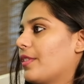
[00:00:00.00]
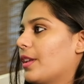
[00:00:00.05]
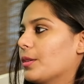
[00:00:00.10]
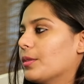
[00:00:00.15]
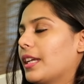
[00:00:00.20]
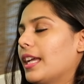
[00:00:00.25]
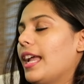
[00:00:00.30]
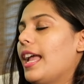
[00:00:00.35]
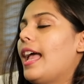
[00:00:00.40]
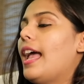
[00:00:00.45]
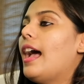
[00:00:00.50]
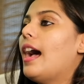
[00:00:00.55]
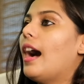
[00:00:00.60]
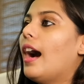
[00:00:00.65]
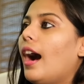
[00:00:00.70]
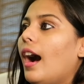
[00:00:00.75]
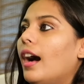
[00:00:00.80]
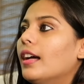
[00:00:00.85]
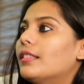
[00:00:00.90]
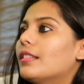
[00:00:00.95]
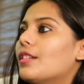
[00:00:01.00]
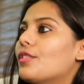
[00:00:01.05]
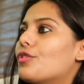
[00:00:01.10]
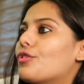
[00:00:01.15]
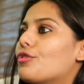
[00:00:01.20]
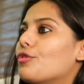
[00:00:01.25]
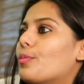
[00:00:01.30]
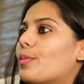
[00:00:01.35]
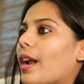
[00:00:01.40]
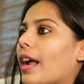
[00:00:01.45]
Okay, HAD
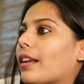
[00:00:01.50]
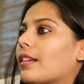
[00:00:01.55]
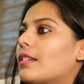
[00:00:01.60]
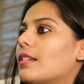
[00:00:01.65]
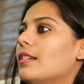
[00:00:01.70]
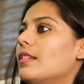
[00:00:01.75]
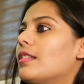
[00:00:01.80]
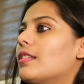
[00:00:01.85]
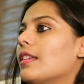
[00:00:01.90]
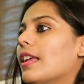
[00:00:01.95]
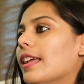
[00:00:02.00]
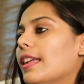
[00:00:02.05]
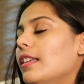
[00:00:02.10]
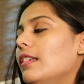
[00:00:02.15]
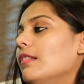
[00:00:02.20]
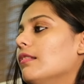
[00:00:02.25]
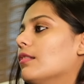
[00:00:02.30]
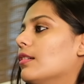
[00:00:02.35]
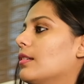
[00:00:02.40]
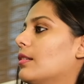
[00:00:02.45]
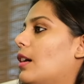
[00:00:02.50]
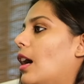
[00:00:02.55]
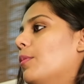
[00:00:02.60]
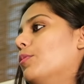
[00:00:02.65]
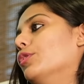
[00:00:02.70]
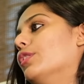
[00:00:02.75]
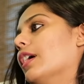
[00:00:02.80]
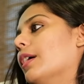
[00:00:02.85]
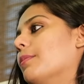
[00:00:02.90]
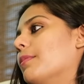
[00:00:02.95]
is to practice in
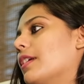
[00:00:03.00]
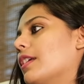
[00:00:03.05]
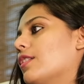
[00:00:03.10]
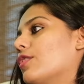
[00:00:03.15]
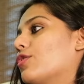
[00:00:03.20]
Abu Dhabi.